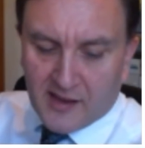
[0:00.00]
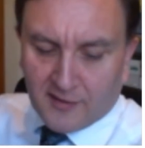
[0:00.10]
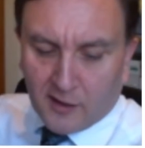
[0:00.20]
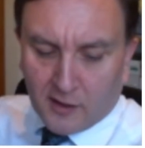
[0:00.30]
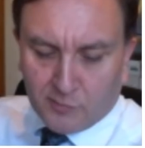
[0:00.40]

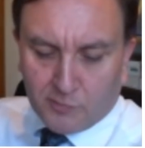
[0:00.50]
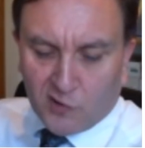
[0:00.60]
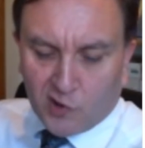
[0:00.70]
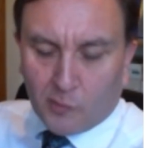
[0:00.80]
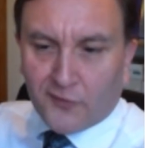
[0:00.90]
these are
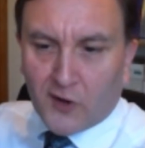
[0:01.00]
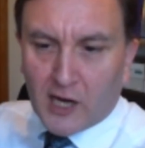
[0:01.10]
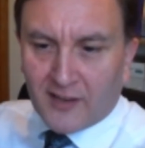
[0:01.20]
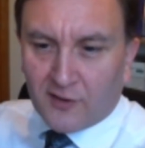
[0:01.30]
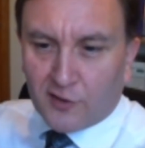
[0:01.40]
top
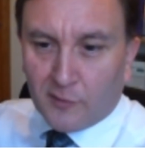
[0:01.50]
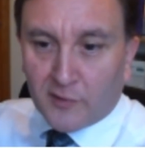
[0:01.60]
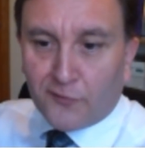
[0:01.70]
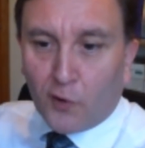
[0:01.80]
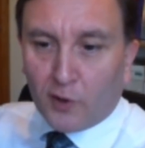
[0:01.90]
5 in
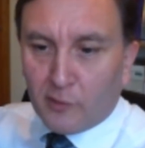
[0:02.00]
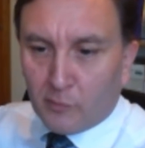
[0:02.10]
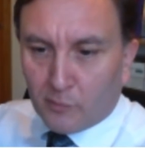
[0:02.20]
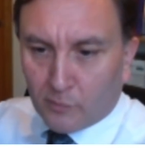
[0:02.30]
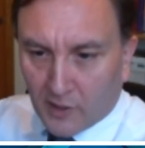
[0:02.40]
terms of
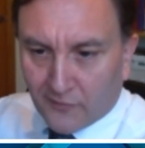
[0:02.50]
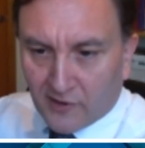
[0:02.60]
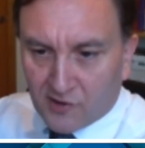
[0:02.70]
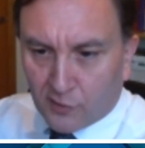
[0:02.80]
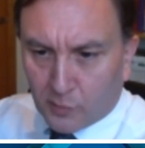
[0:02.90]
volume
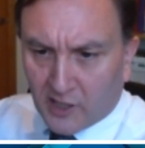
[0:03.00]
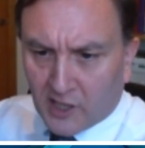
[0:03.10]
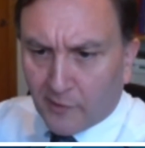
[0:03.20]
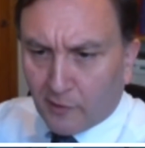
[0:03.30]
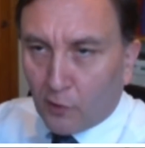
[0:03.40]
of issues
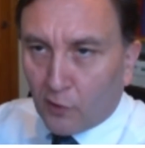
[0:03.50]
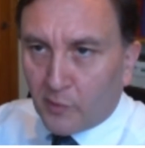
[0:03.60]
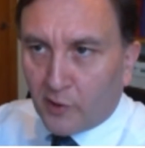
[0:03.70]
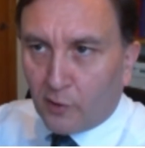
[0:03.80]
we come across,